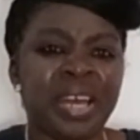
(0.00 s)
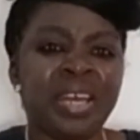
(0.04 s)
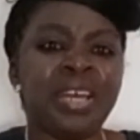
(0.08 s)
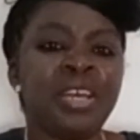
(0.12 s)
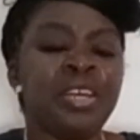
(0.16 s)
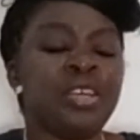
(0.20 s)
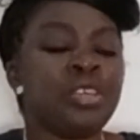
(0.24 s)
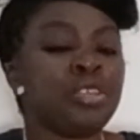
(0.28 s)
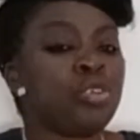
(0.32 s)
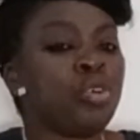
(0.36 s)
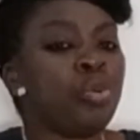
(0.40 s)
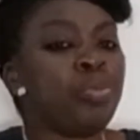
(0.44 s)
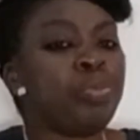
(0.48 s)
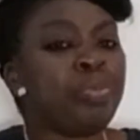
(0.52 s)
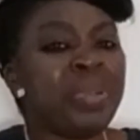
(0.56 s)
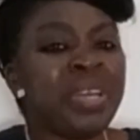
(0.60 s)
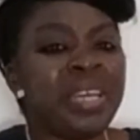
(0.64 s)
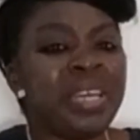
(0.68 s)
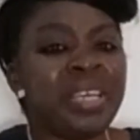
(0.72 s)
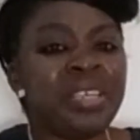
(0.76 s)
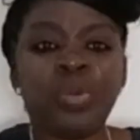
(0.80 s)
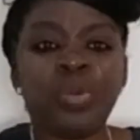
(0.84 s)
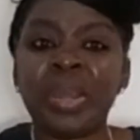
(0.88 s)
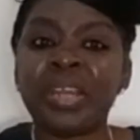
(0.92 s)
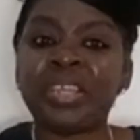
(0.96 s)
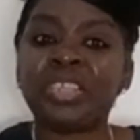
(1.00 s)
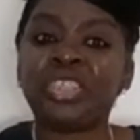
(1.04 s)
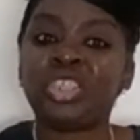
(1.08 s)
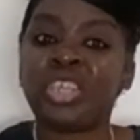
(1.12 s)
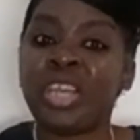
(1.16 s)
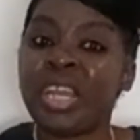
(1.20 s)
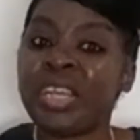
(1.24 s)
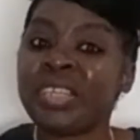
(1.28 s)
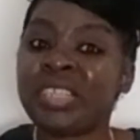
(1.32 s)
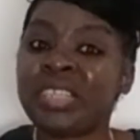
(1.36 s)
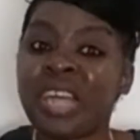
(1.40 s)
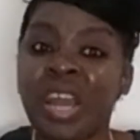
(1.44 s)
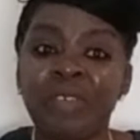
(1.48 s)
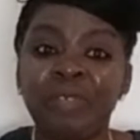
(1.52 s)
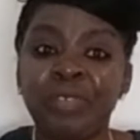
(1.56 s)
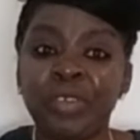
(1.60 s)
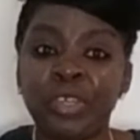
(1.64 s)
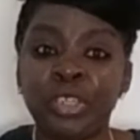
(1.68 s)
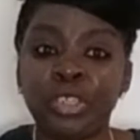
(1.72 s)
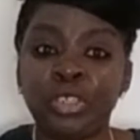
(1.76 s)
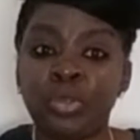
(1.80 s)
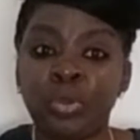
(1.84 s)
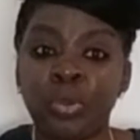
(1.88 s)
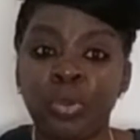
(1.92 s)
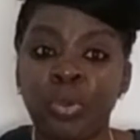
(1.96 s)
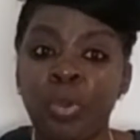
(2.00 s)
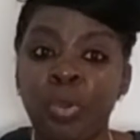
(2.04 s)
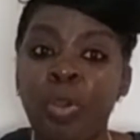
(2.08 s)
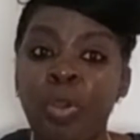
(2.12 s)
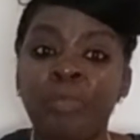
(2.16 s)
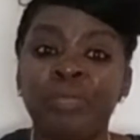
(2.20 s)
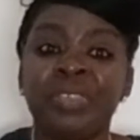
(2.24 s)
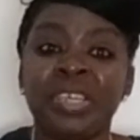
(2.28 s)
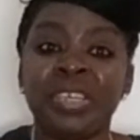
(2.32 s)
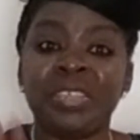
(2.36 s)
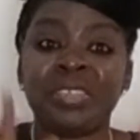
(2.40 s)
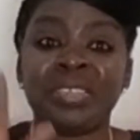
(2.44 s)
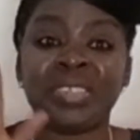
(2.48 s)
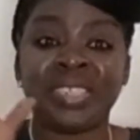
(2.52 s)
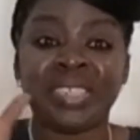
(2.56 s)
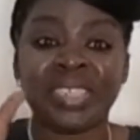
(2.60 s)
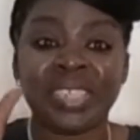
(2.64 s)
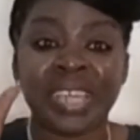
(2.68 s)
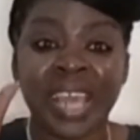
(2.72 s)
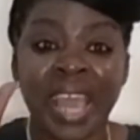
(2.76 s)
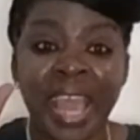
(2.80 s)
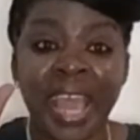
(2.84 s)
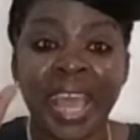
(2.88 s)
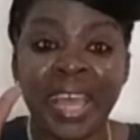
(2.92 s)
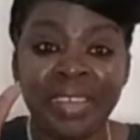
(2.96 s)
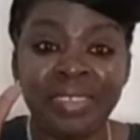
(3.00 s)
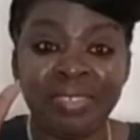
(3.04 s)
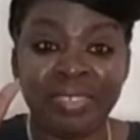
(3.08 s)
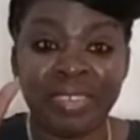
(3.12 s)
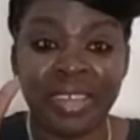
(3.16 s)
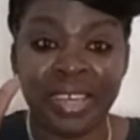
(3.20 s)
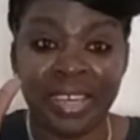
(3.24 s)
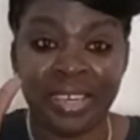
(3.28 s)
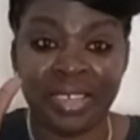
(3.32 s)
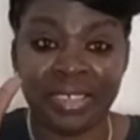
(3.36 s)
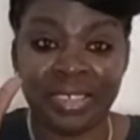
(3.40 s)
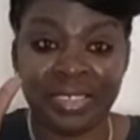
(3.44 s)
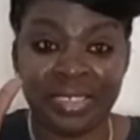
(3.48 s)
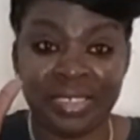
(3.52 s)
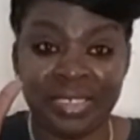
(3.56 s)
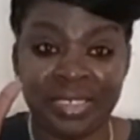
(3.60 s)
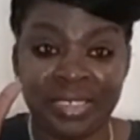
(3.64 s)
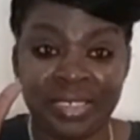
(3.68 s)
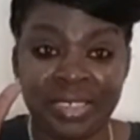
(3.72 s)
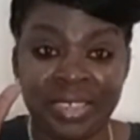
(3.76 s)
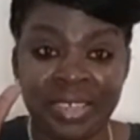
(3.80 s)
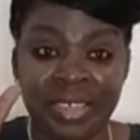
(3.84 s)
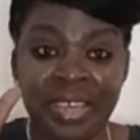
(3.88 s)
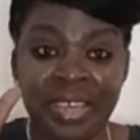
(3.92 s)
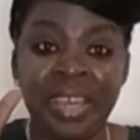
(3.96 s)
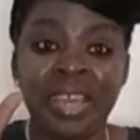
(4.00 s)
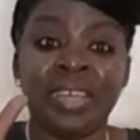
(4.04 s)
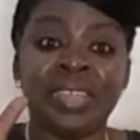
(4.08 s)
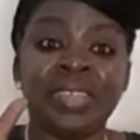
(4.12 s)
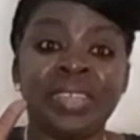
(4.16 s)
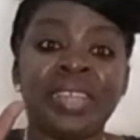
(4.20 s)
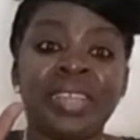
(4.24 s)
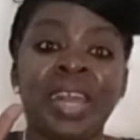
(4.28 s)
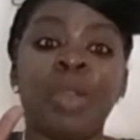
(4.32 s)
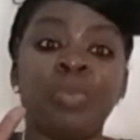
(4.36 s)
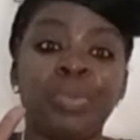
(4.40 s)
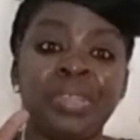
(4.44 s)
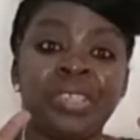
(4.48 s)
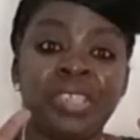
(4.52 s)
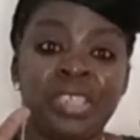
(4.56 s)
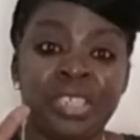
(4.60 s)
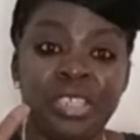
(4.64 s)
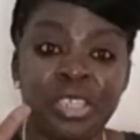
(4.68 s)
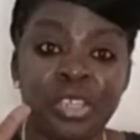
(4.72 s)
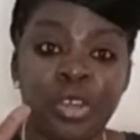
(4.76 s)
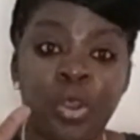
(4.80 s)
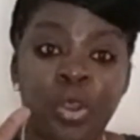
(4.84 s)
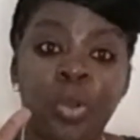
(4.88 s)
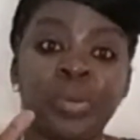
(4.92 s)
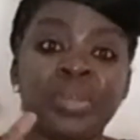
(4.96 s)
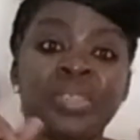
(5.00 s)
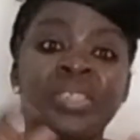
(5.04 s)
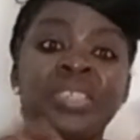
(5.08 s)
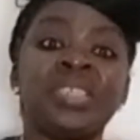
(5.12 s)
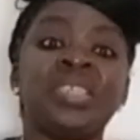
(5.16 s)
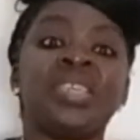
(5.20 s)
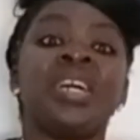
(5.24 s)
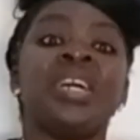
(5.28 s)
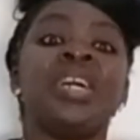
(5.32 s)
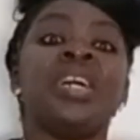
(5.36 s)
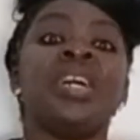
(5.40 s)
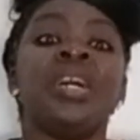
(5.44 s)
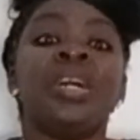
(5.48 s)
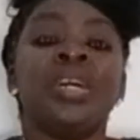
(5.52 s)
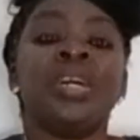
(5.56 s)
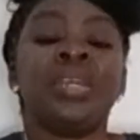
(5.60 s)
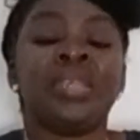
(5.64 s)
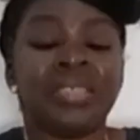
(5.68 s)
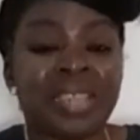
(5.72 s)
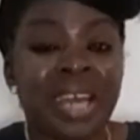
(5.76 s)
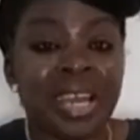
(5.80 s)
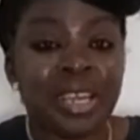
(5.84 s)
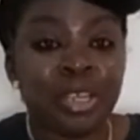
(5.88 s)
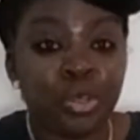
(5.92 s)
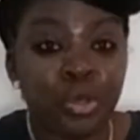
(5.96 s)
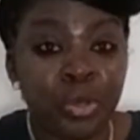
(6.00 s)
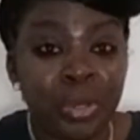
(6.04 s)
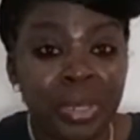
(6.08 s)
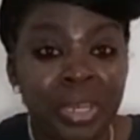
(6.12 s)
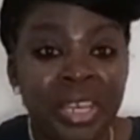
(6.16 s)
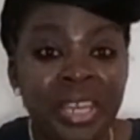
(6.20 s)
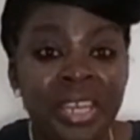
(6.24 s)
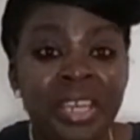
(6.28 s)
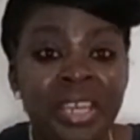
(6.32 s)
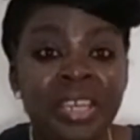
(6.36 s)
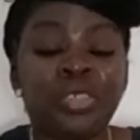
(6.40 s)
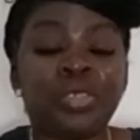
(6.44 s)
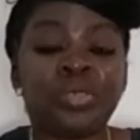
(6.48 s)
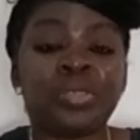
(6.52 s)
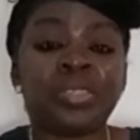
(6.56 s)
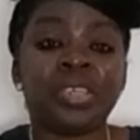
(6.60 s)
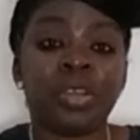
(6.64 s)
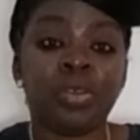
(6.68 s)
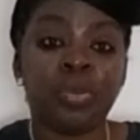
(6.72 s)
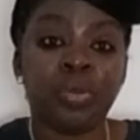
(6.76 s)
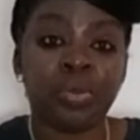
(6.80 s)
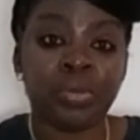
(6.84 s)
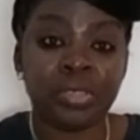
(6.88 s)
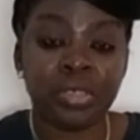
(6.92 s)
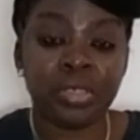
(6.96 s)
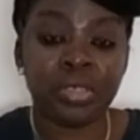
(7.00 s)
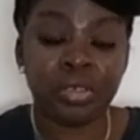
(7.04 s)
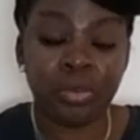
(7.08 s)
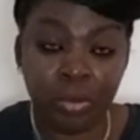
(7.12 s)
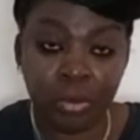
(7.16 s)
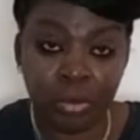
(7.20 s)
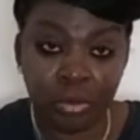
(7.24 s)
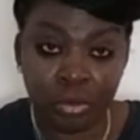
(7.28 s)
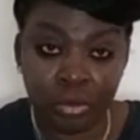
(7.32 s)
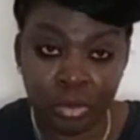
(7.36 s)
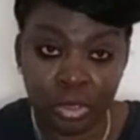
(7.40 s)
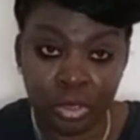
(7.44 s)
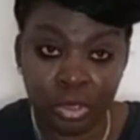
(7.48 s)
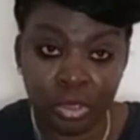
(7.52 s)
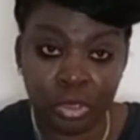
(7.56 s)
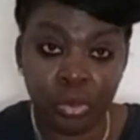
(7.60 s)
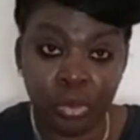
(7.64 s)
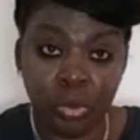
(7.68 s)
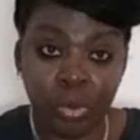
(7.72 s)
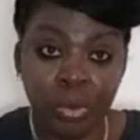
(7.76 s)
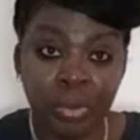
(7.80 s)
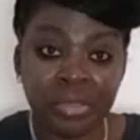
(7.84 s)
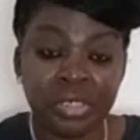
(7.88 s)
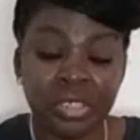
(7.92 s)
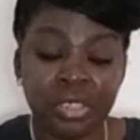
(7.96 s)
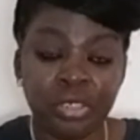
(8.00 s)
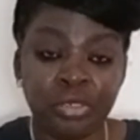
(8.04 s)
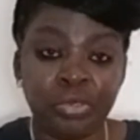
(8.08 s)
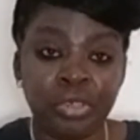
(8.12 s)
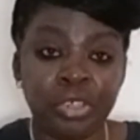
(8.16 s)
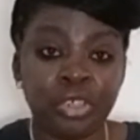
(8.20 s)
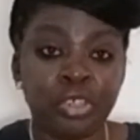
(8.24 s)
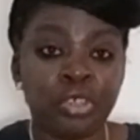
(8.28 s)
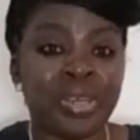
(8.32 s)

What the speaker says: So please go and check that video of the 10 things that we discussed that you need to take into consideration.